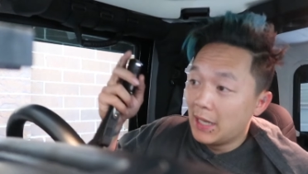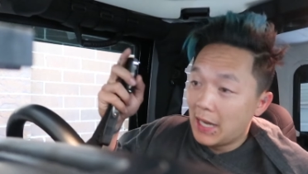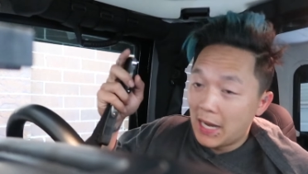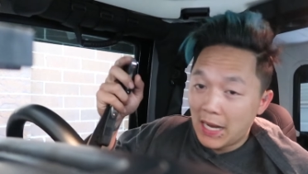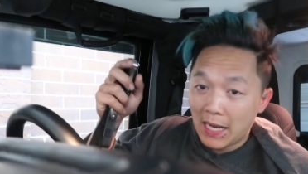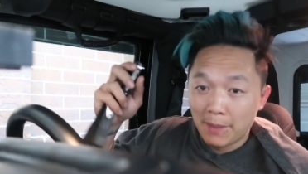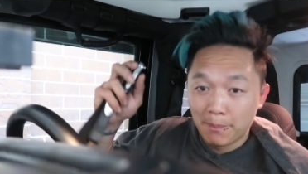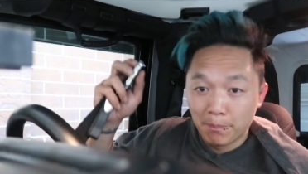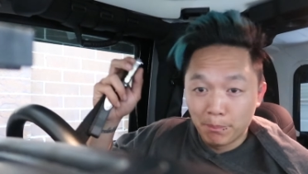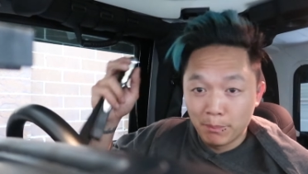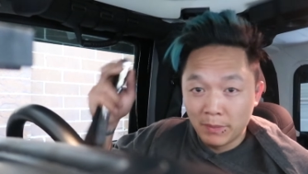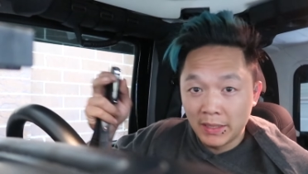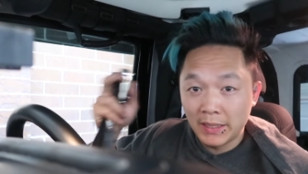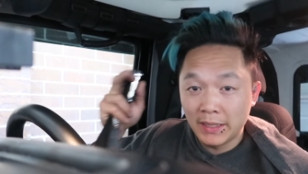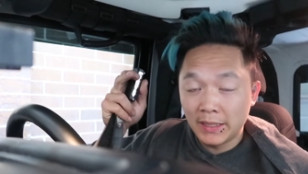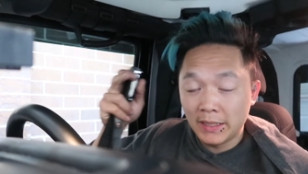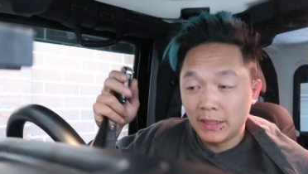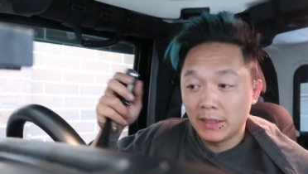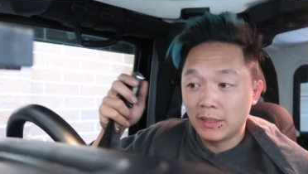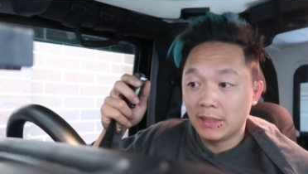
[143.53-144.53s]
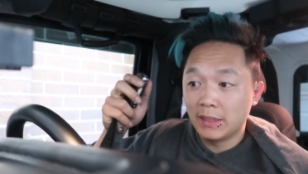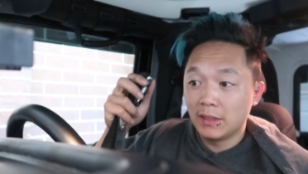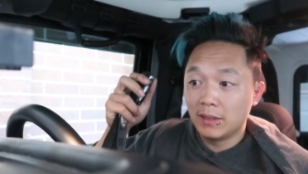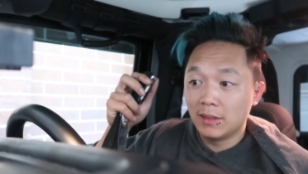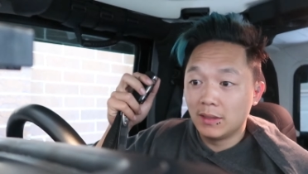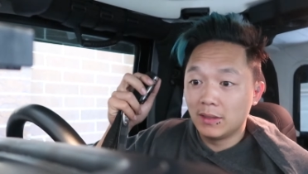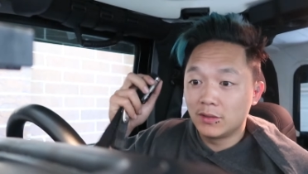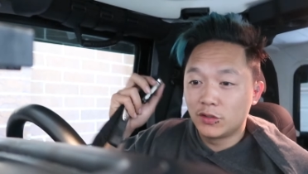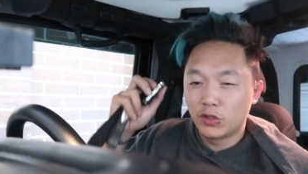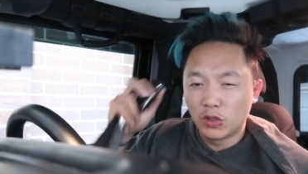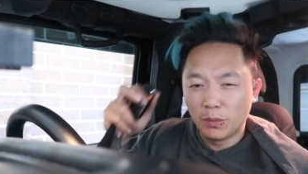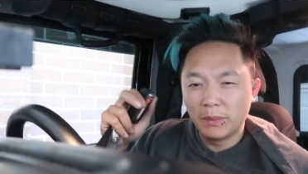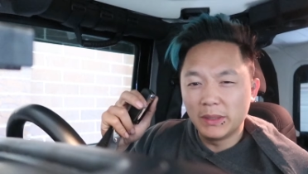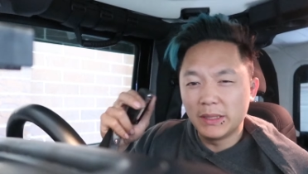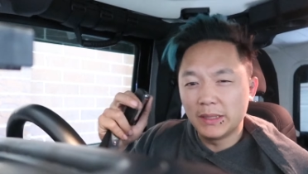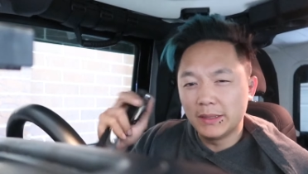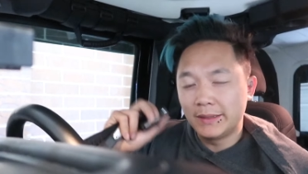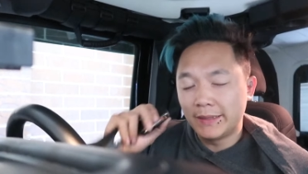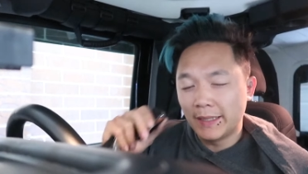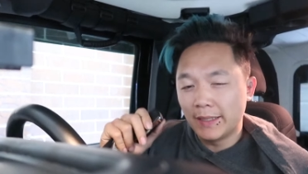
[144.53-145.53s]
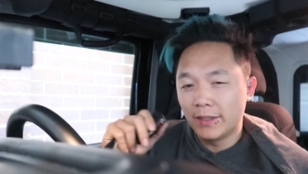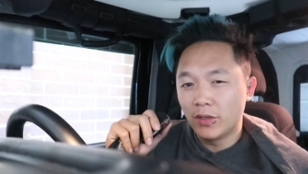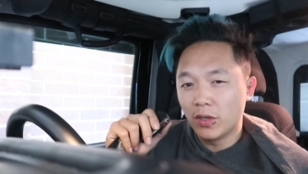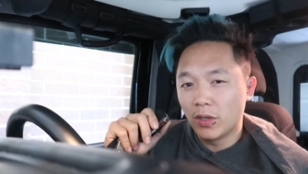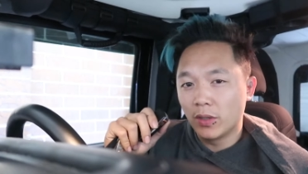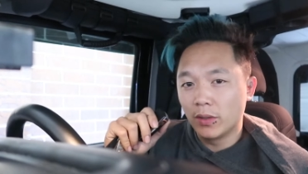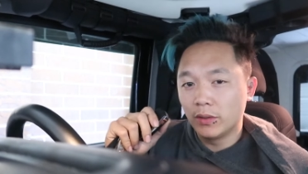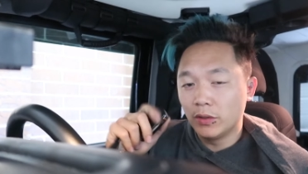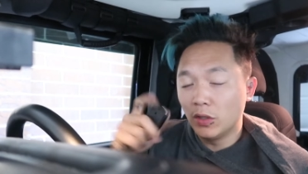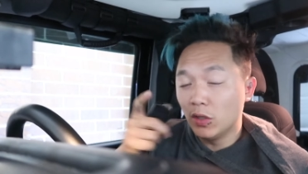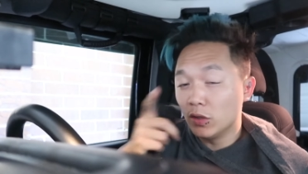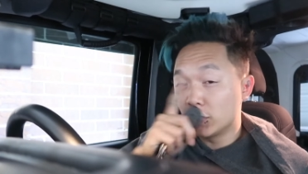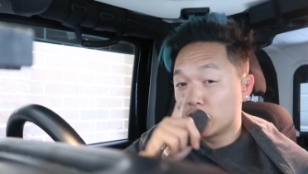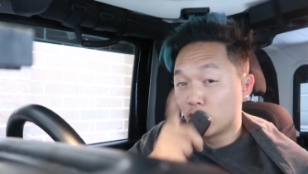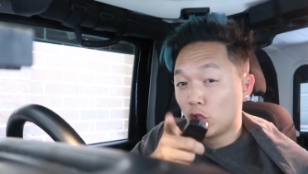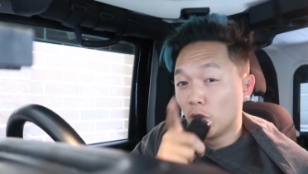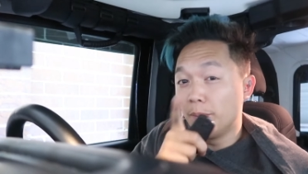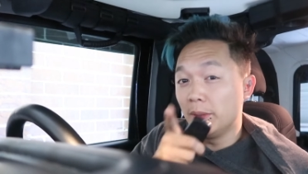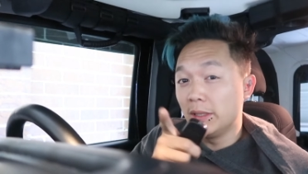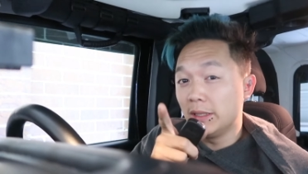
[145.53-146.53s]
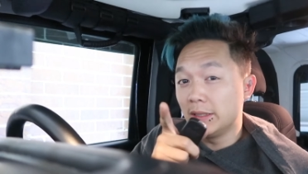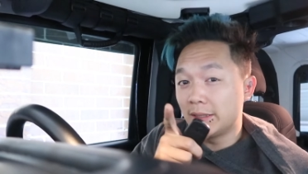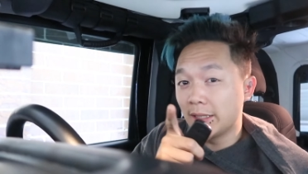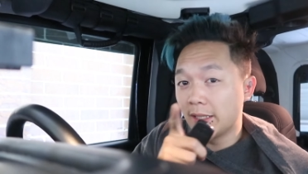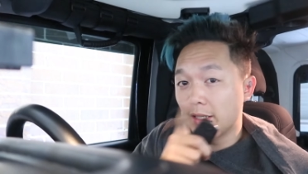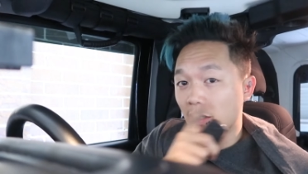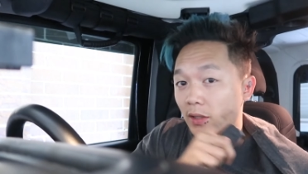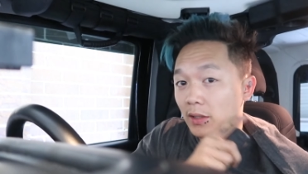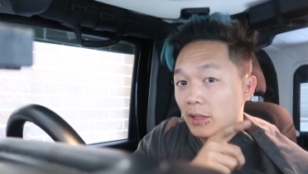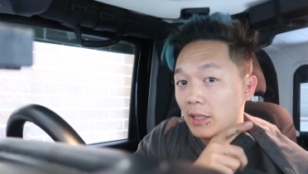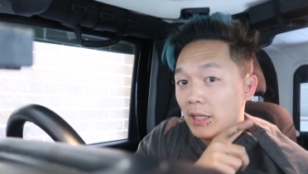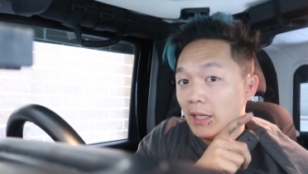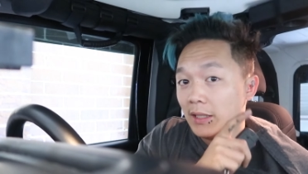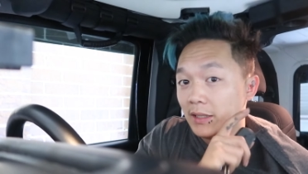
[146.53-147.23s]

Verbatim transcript: uh, mini Super Nintendo, not Super Nintendo,